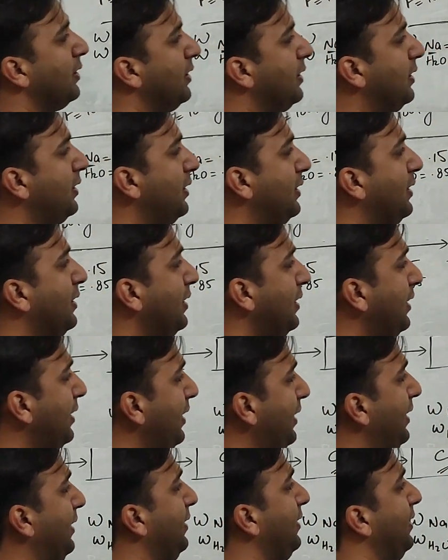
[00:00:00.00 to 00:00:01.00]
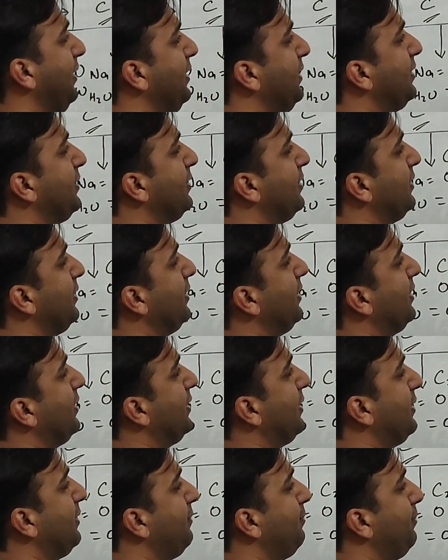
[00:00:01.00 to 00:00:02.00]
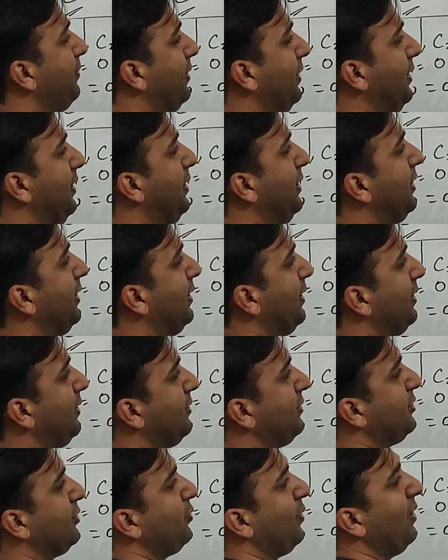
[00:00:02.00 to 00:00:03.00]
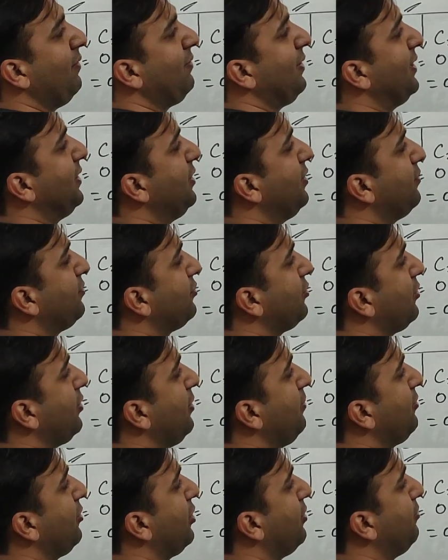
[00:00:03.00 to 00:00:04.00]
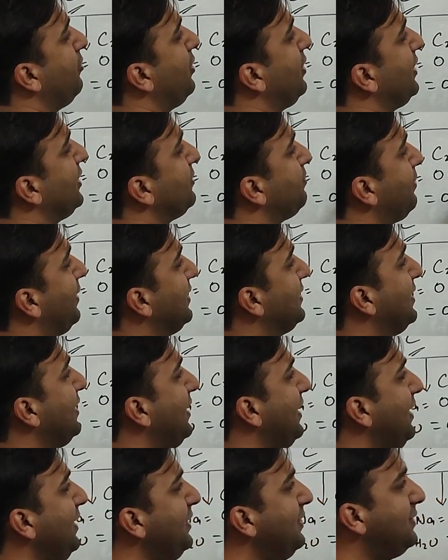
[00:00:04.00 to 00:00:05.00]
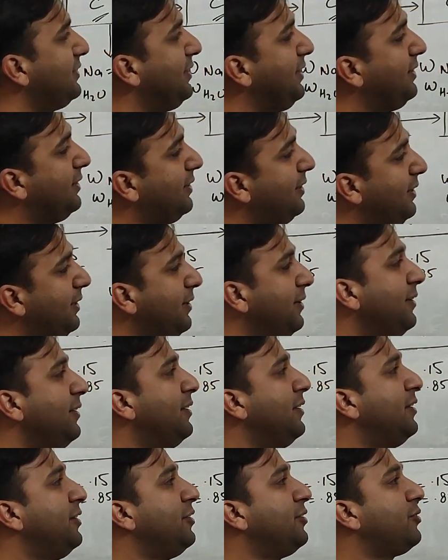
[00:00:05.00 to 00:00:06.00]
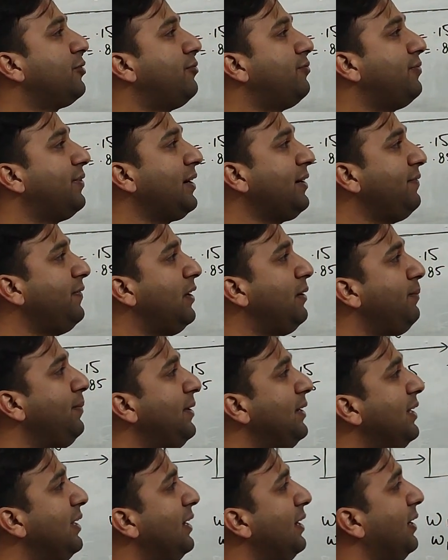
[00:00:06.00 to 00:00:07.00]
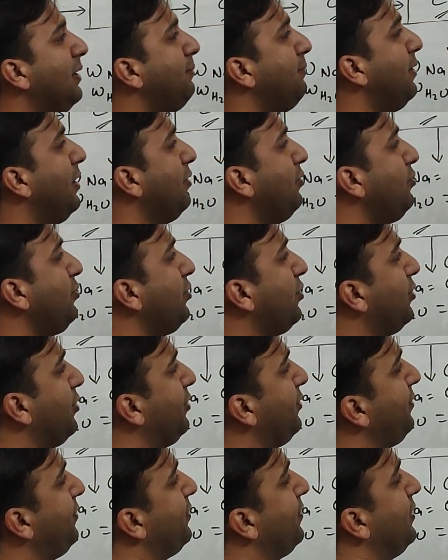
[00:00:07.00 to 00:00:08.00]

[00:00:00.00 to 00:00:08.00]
12 kg of sodium carbonate is present in C3. So what will be the amount of